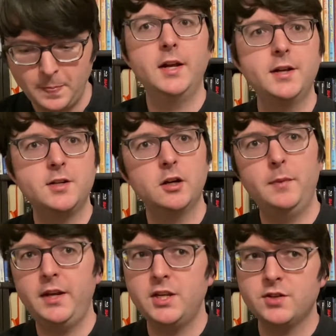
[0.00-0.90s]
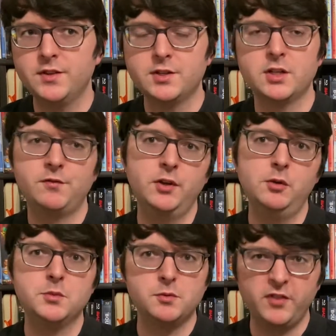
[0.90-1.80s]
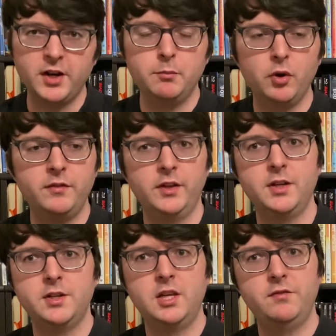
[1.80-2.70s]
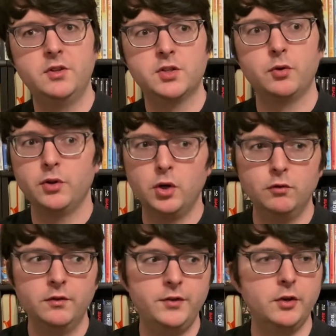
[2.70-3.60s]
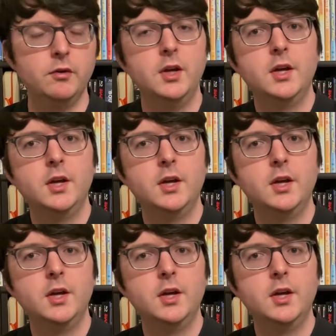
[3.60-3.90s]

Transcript: Now let's talk about each of the 6 films very briefly to give you a sort of overview.